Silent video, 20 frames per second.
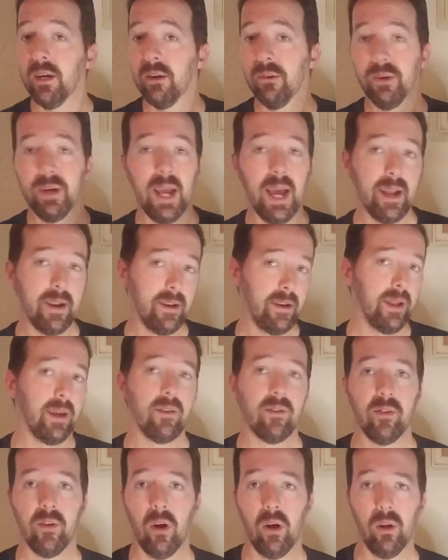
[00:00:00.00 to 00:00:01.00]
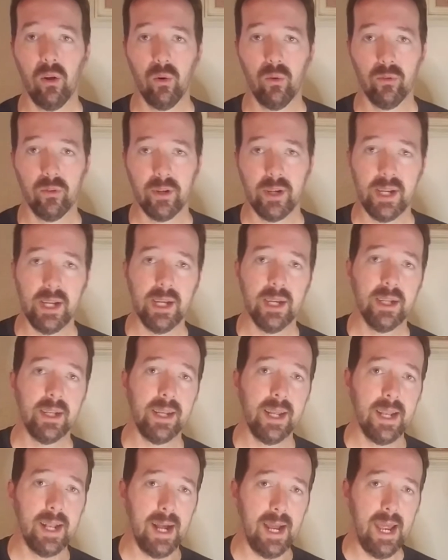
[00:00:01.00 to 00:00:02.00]
we had to nix it all over again,
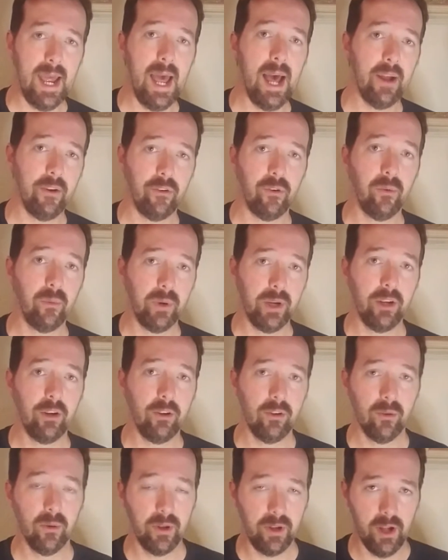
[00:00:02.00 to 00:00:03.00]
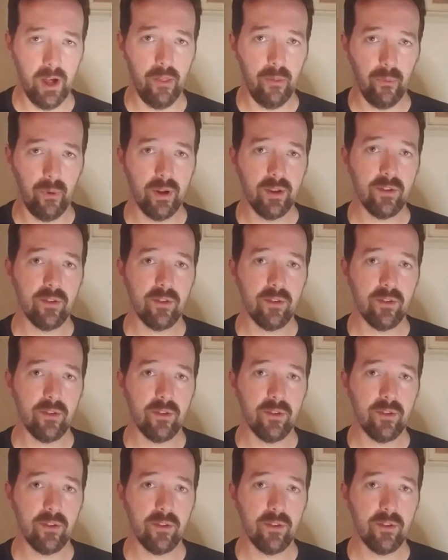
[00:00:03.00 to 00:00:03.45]
and I had to redo another one.